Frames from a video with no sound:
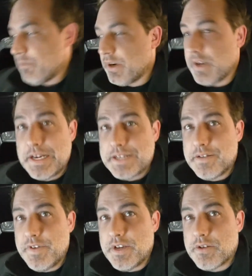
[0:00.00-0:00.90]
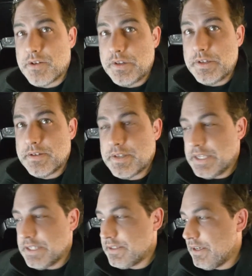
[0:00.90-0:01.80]
Connect to the vehicle and
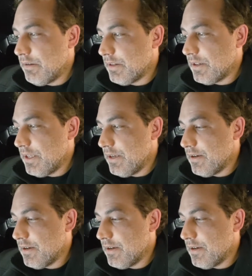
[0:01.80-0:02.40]
see what the